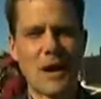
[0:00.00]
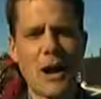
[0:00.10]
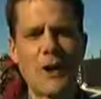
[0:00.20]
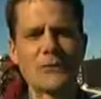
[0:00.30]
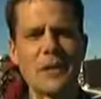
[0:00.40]

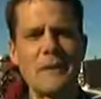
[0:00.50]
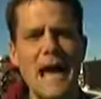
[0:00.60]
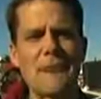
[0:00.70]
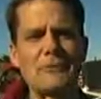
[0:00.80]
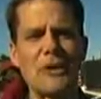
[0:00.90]
Oh, it's going to be
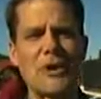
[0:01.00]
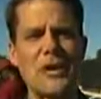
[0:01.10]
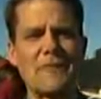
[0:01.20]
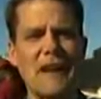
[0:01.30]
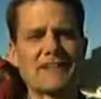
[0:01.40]

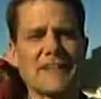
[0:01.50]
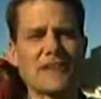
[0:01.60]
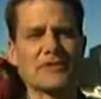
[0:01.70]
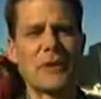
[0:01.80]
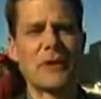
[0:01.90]
absolutely fantastic.